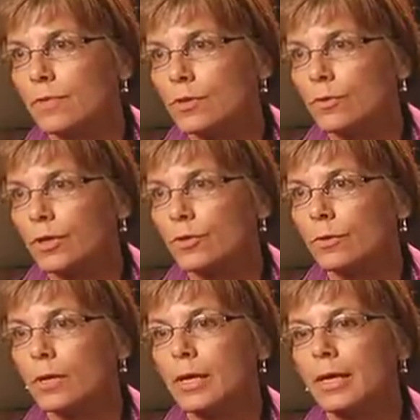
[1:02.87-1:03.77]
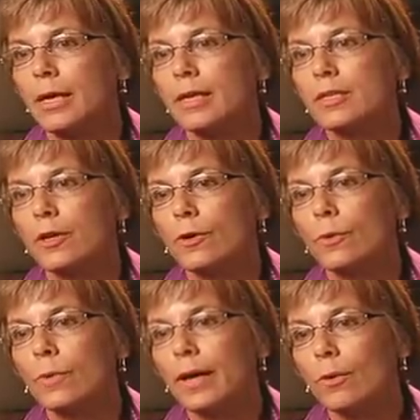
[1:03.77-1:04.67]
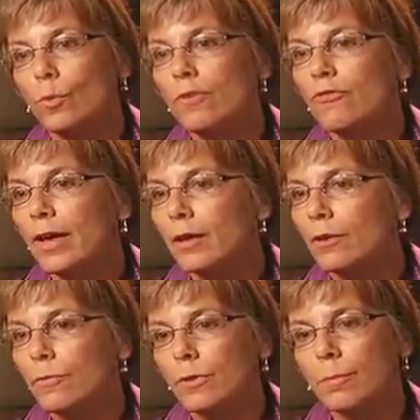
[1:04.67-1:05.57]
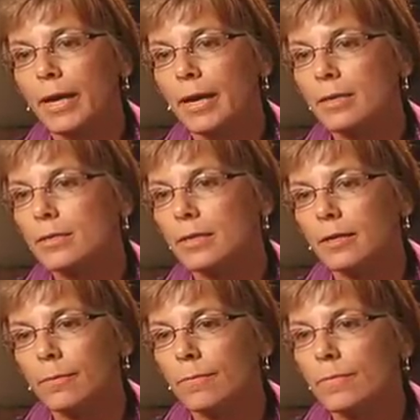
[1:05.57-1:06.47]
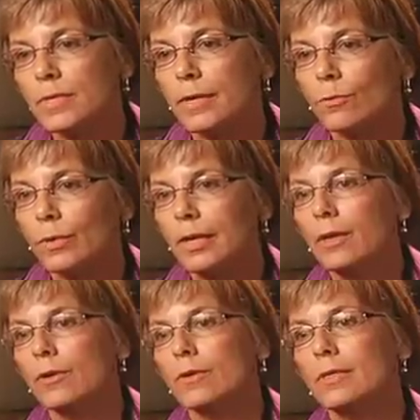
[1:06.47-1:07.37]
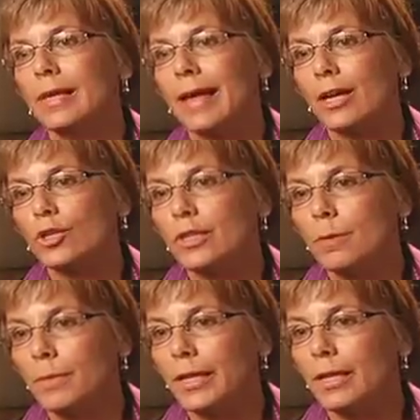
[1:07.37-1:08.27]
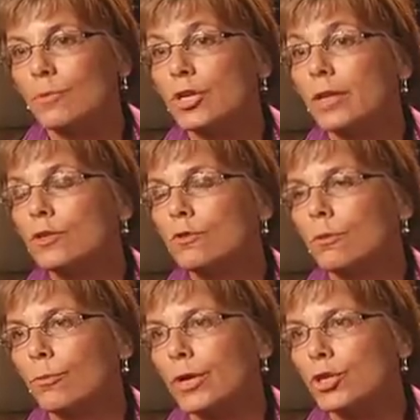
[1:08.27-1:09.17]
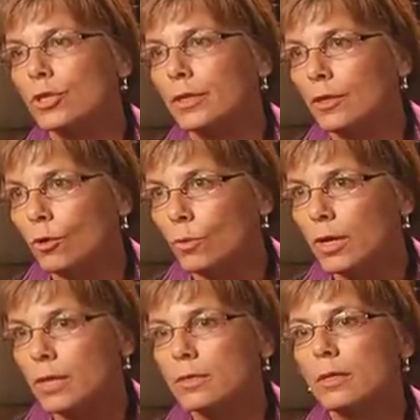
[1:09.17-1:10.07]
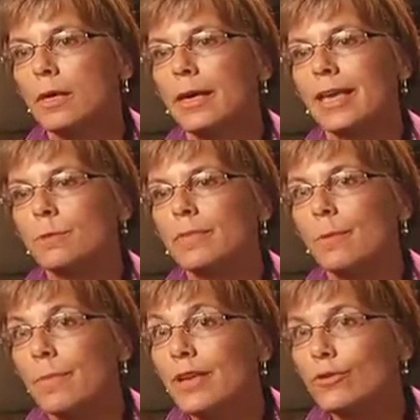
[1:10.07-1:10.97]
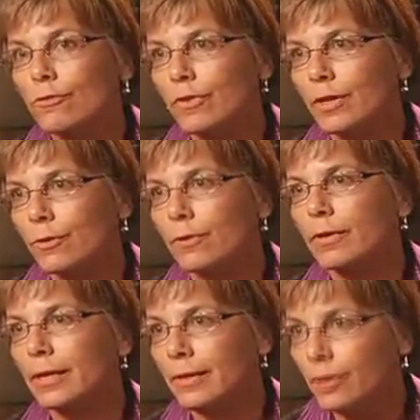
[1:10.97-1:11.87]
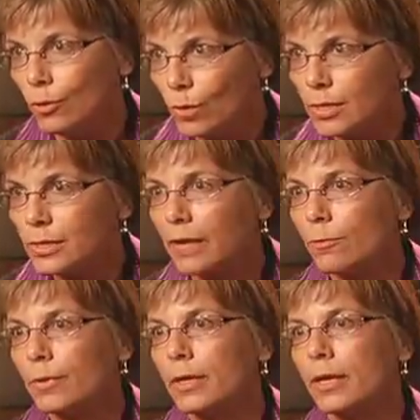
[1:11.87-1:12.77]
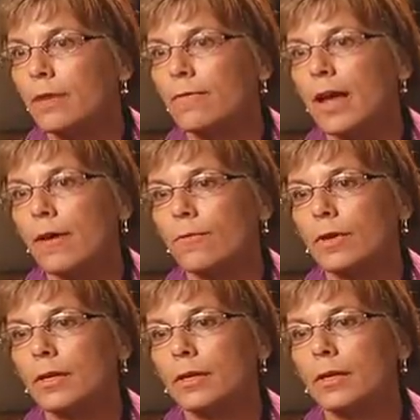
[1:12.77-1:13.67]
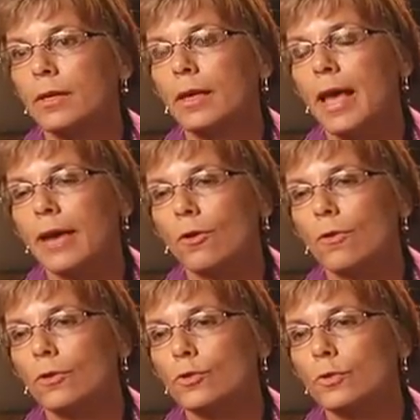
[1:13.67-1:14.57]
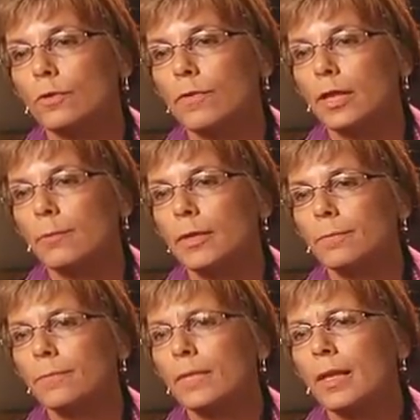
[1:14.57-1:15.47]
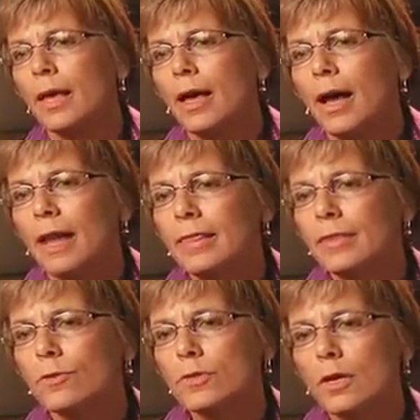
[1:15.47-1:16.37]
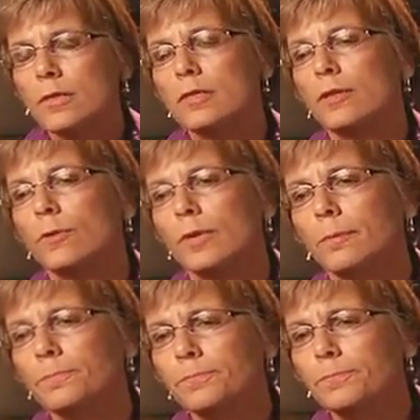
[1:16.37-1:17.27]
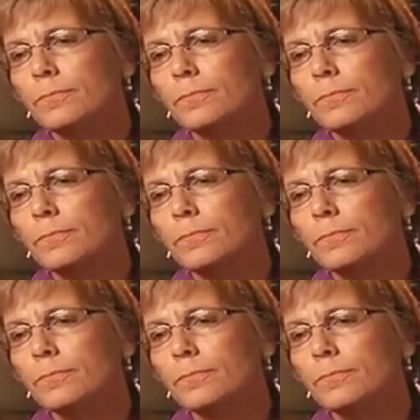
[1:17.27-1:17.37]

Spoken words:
infrastructure. So we found over the past several years that actually the Millennium Challenge Corporation in the U.S. has been the major funder in the U.S. government of African agricultural development. I think there's also,